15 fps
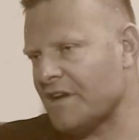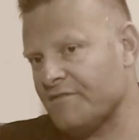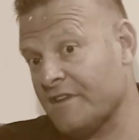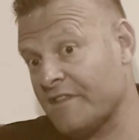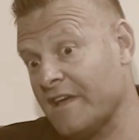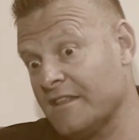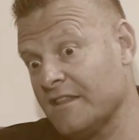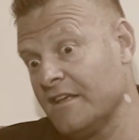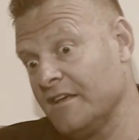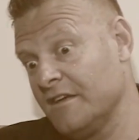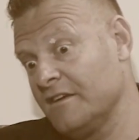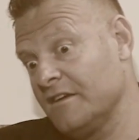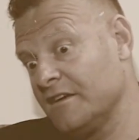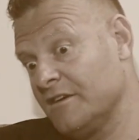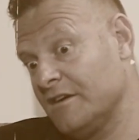After that,
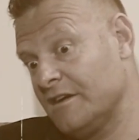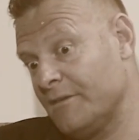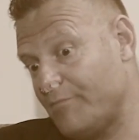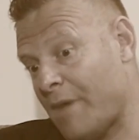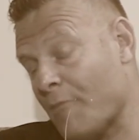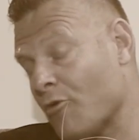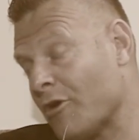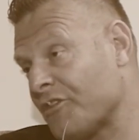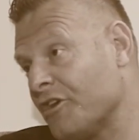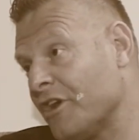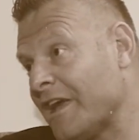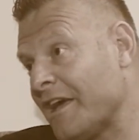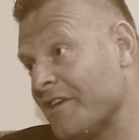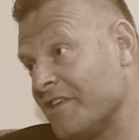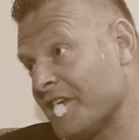uh,
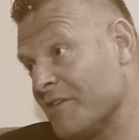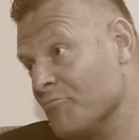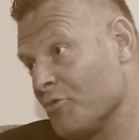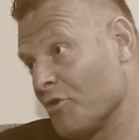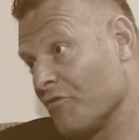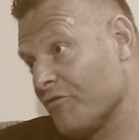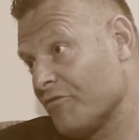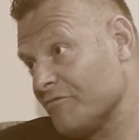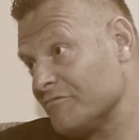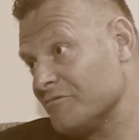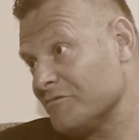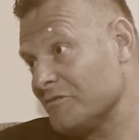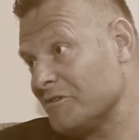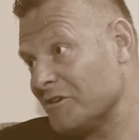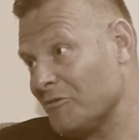Guardiola, I think, improved
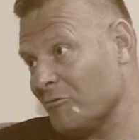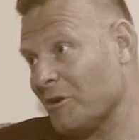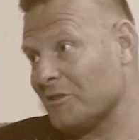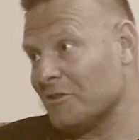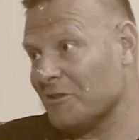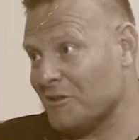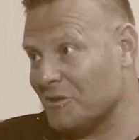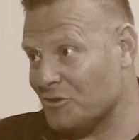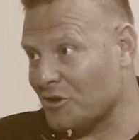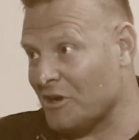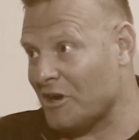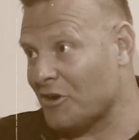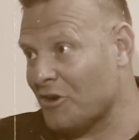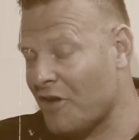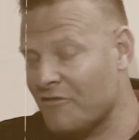what uh,
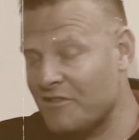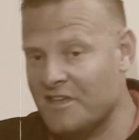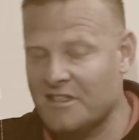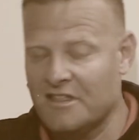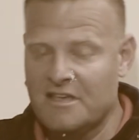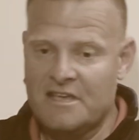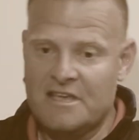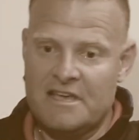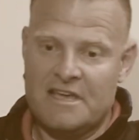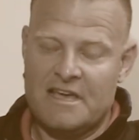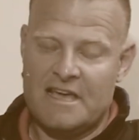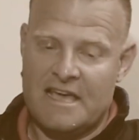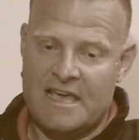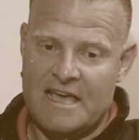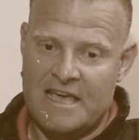Johan Cruyff did
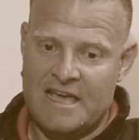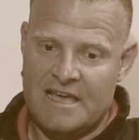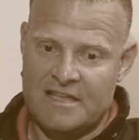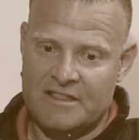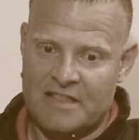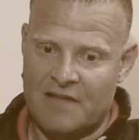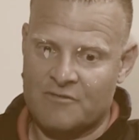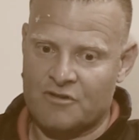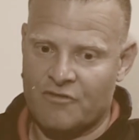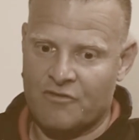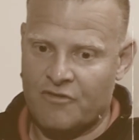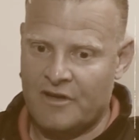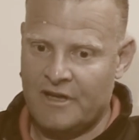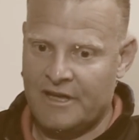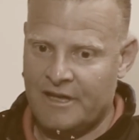uh, in terms
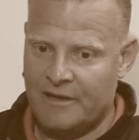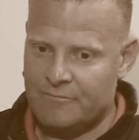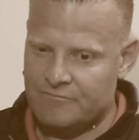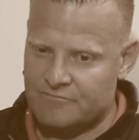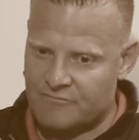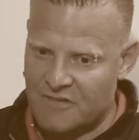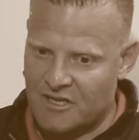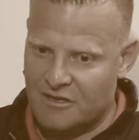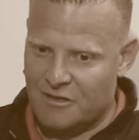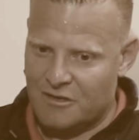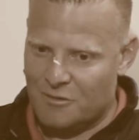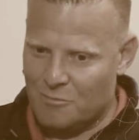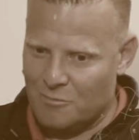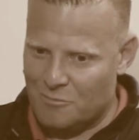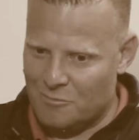of a
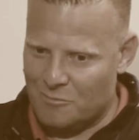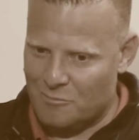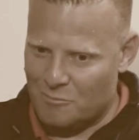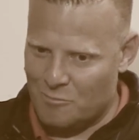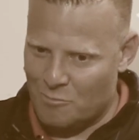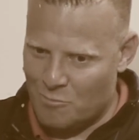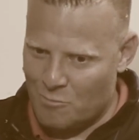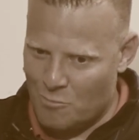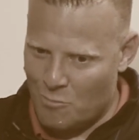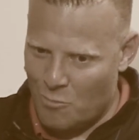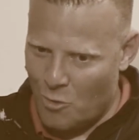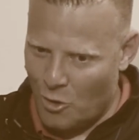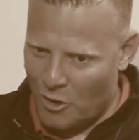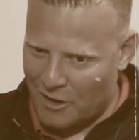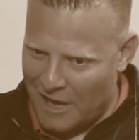
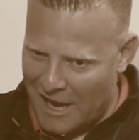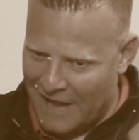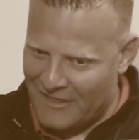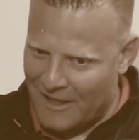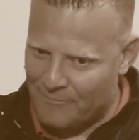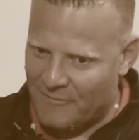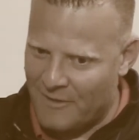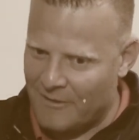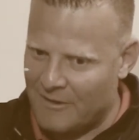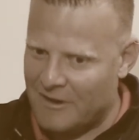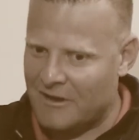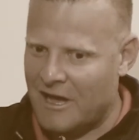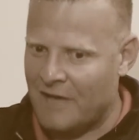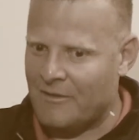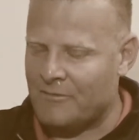more
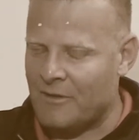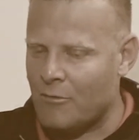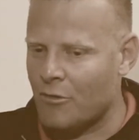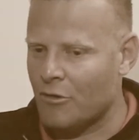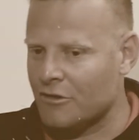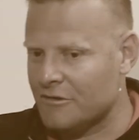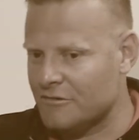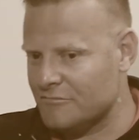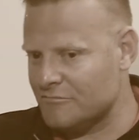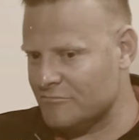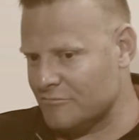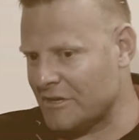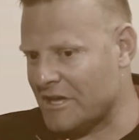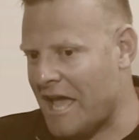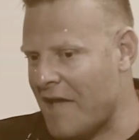adaptable
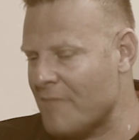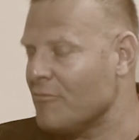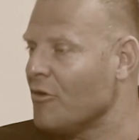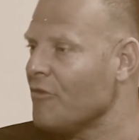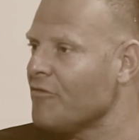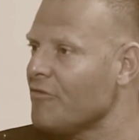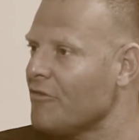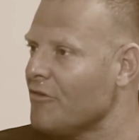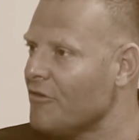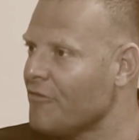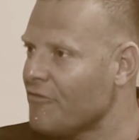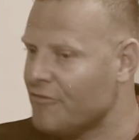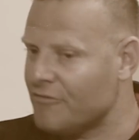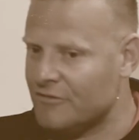game of, of